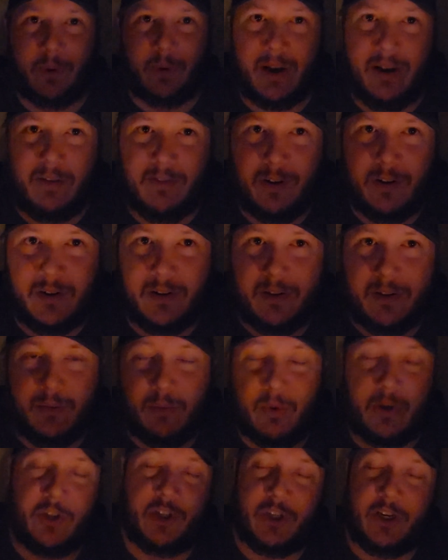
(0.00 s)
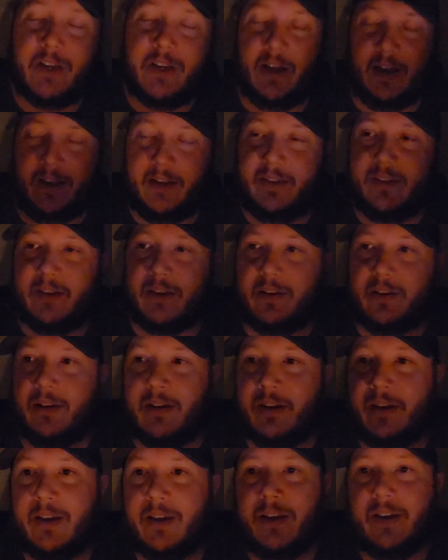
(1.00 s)
or whatever, which she does, and
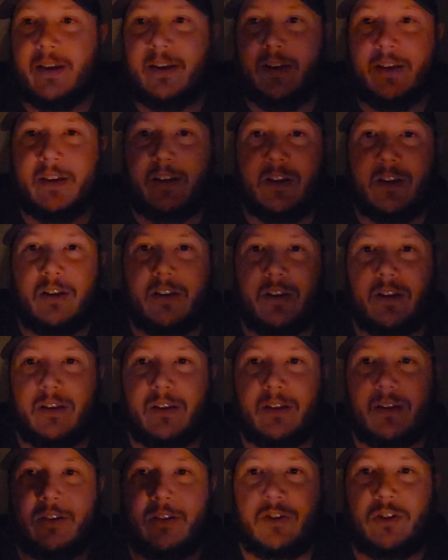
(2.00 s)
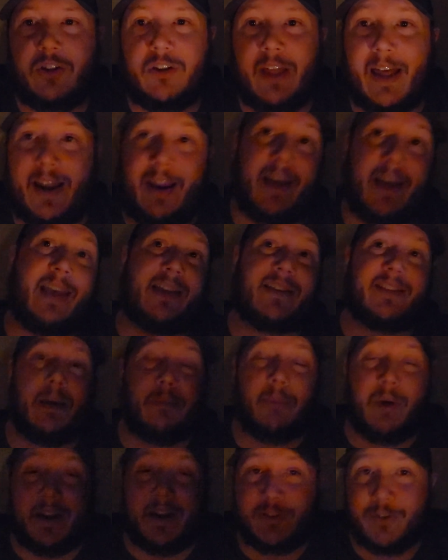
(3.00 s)
I guess
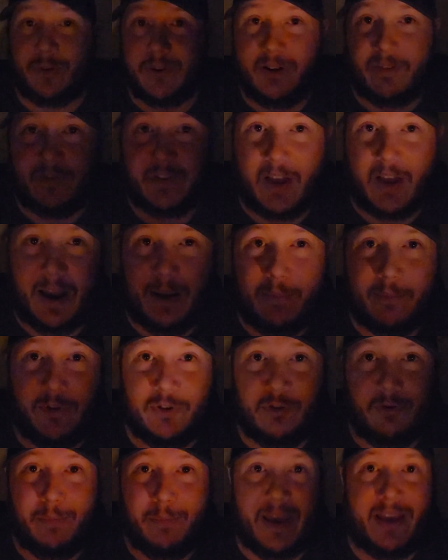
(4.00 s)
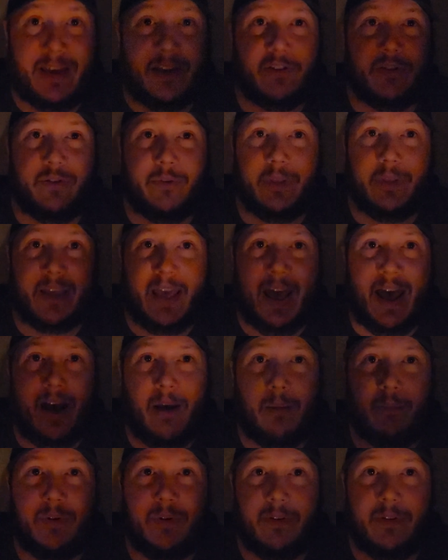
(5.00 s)
that buys her enough time to make it to the
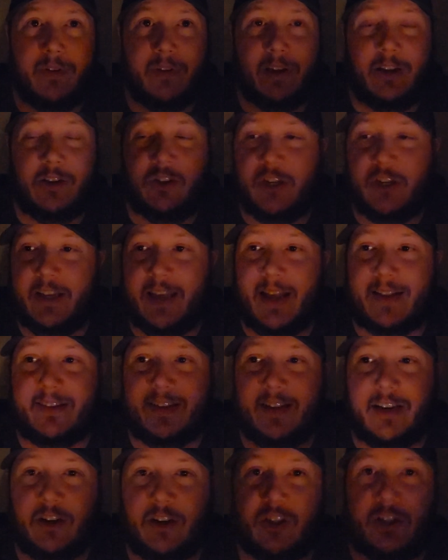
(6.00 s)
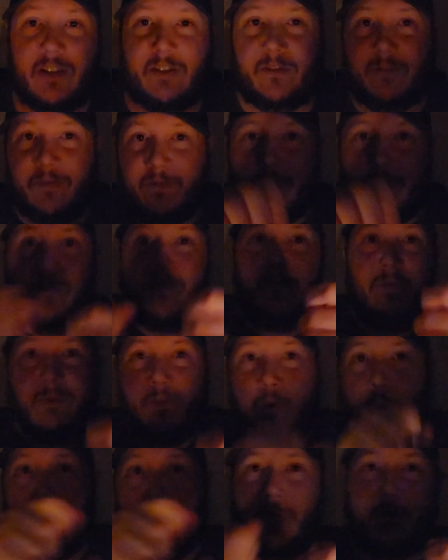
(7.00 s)
cab, and she gets in and she's
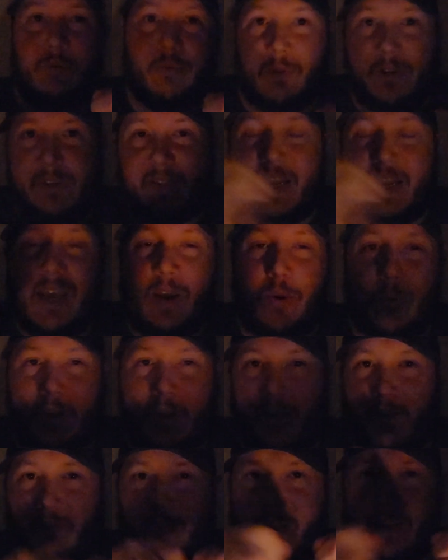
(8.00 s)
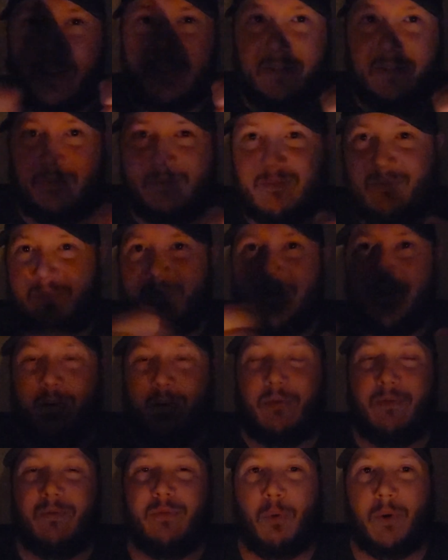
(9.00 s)
going through this key ring of like
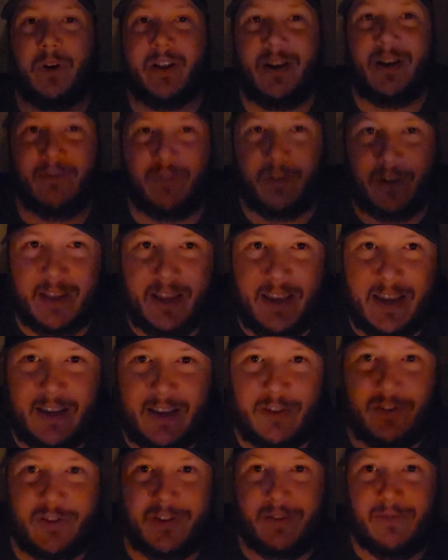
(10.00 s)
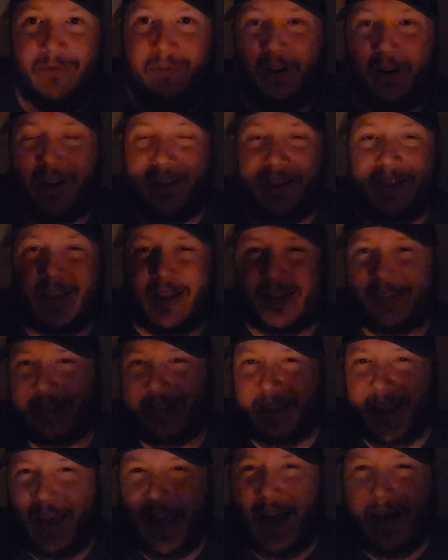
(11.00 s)
40 different keys, and finally gets
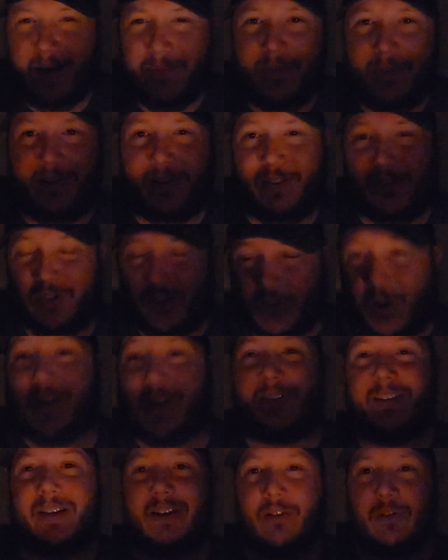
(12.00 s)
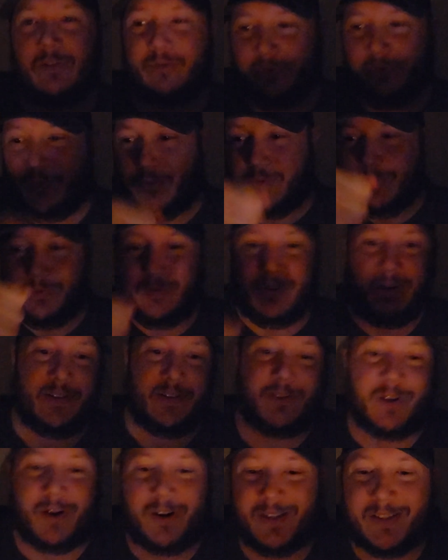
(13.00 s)
the cab and starts it, and it goes, and it
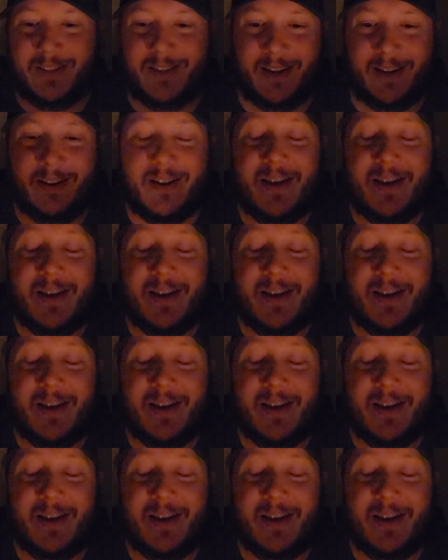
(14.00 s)
starts,